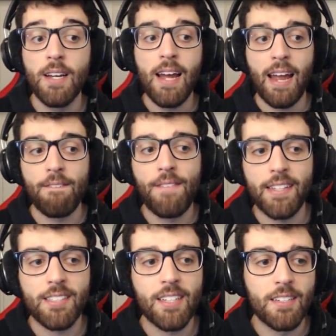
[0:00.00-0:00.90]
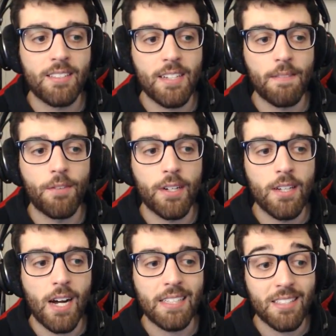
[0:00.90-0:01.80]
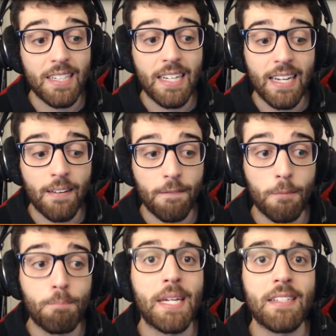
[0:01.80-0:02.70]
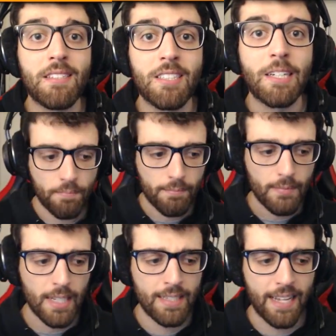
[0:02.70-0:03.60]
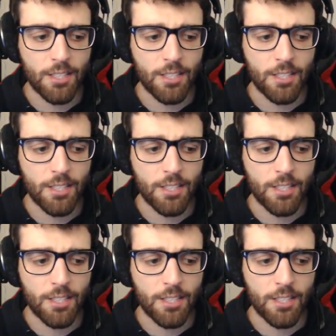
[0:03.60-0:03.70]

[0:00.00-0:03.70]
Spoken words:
and that's going to sit very nicely in the B tier. Next